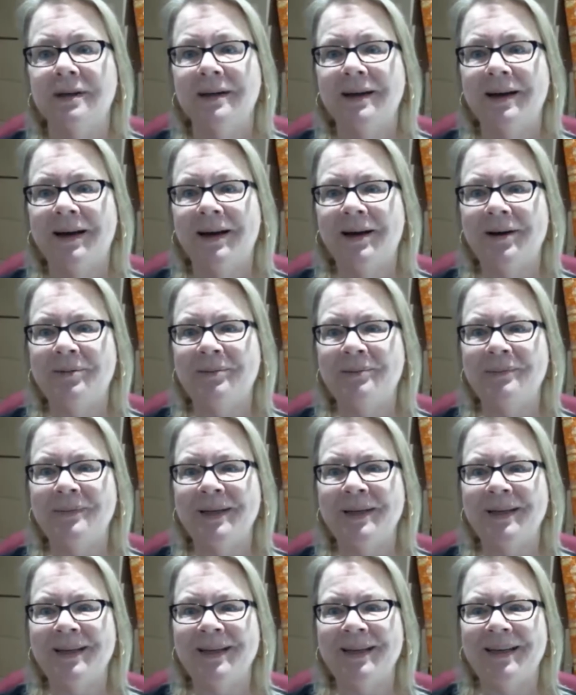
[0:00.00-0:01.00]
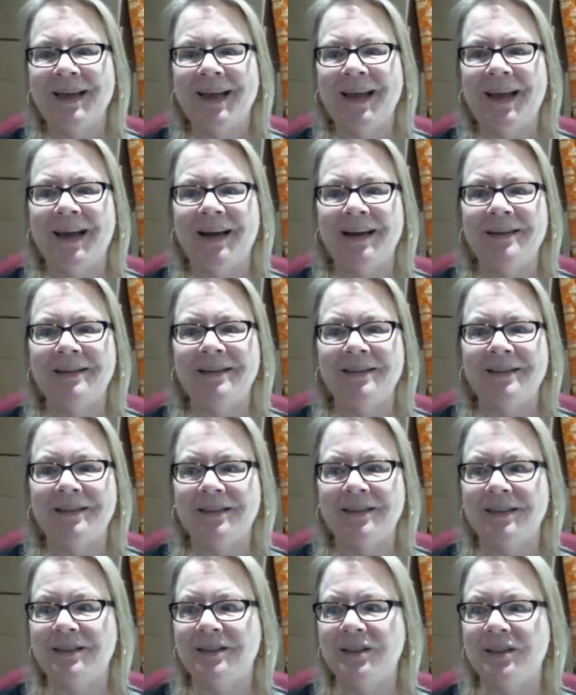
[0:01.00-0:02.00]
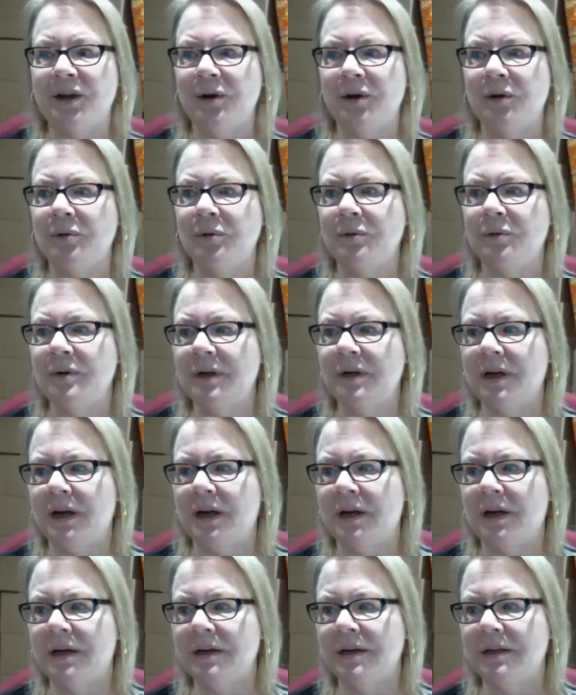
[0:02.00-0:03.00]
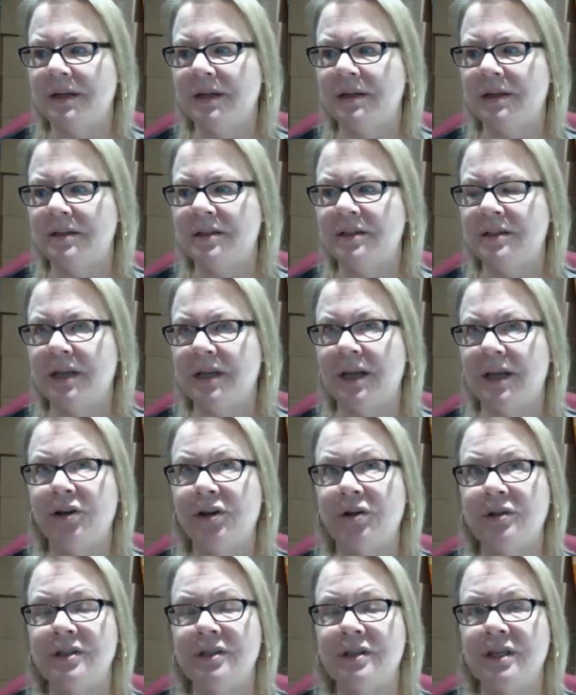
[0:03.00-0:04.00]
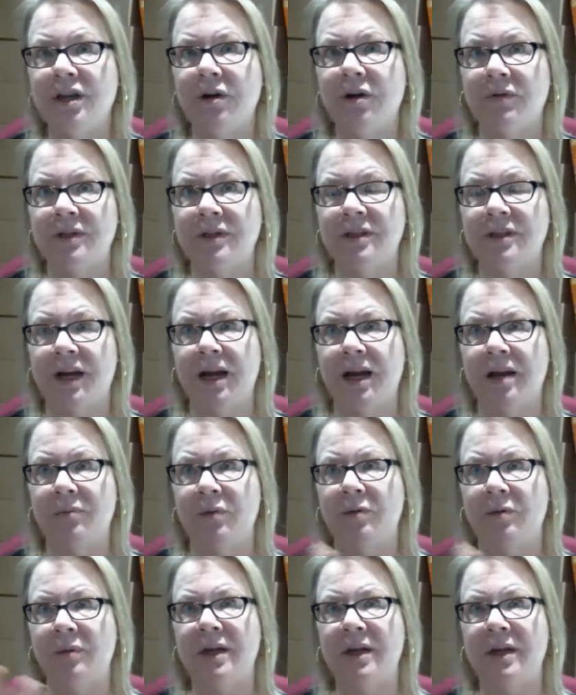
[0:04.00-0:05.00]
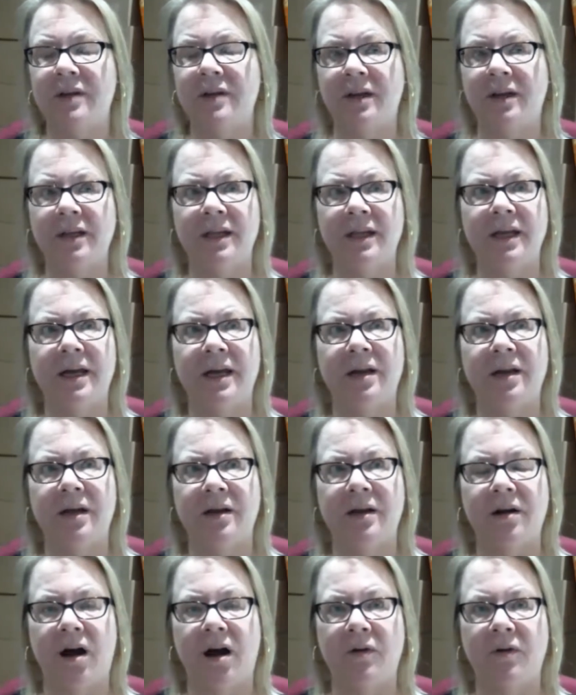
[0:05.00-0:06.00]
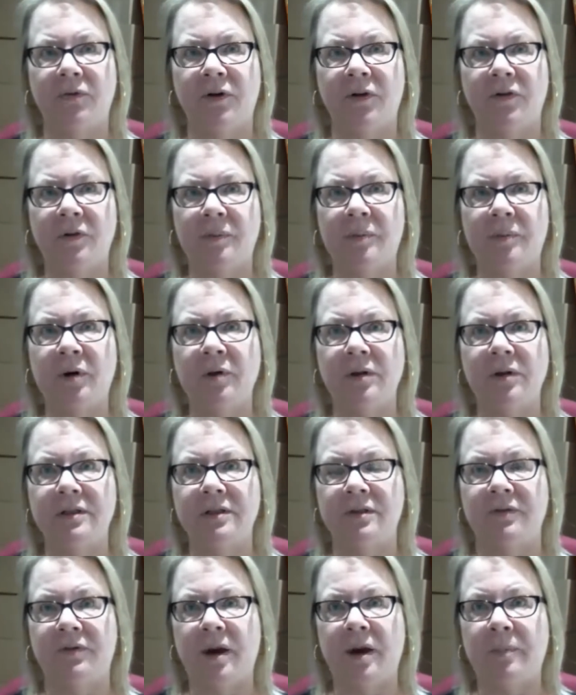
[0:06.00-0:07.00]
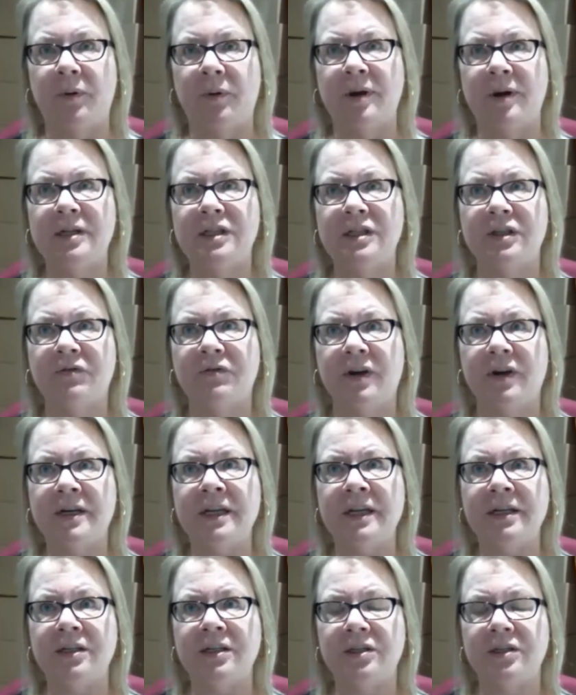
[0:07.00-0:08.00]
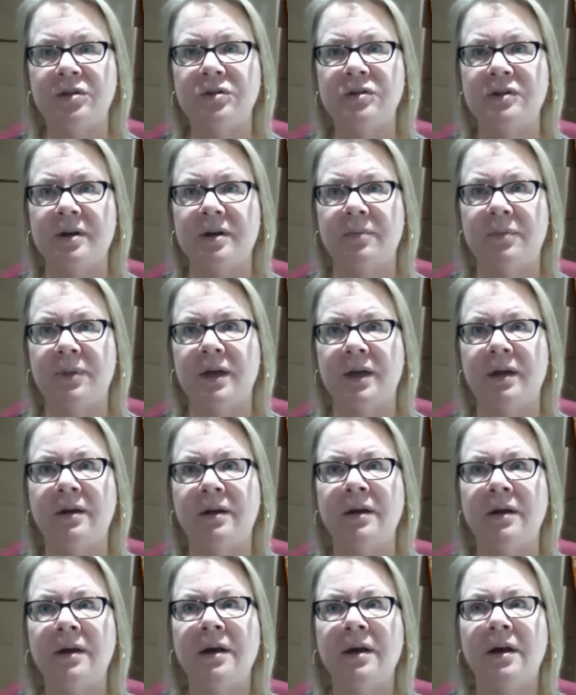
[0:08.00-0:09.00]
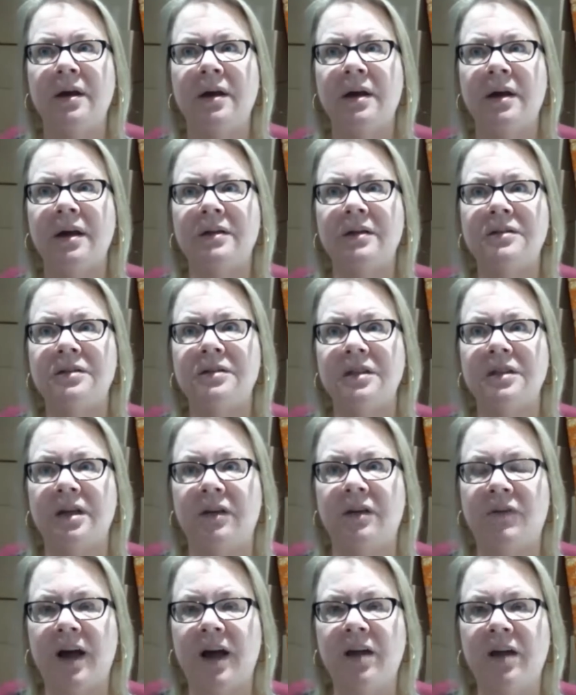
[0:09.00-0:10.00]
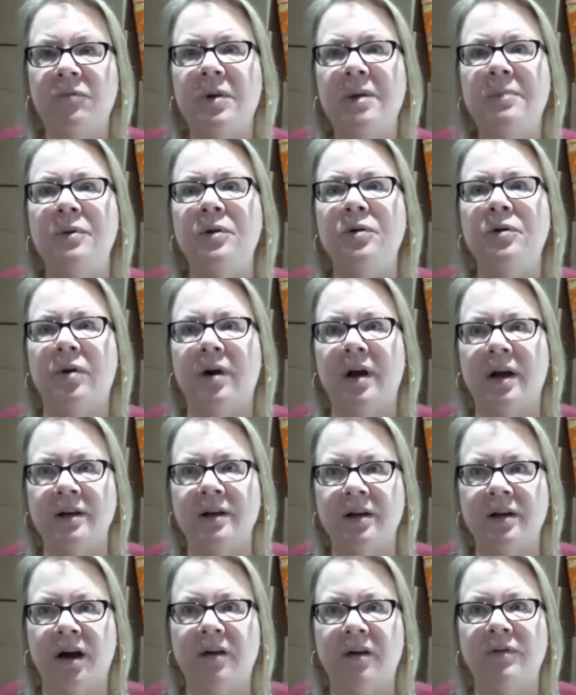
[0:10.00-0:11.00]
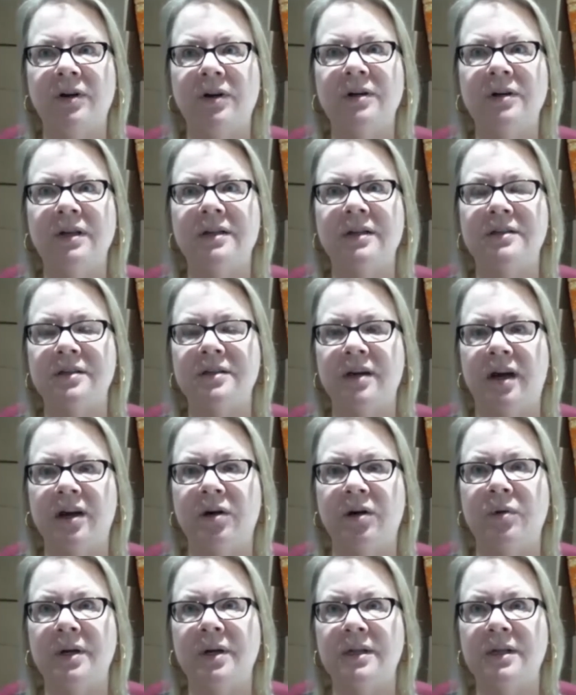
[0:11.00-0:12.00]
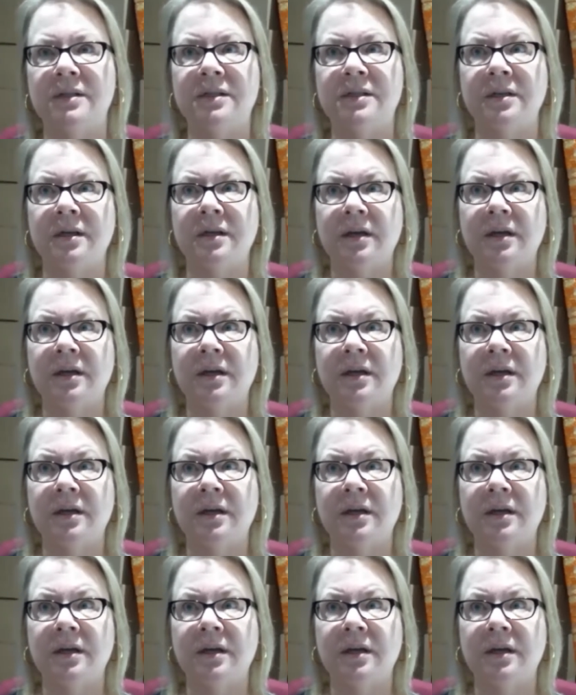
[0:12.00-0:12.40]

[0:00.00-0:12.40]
And so and you'll see over time, when we suddenly get an offer of a bolus of operations funding to do something, if I have people who are uncovered, it's not always,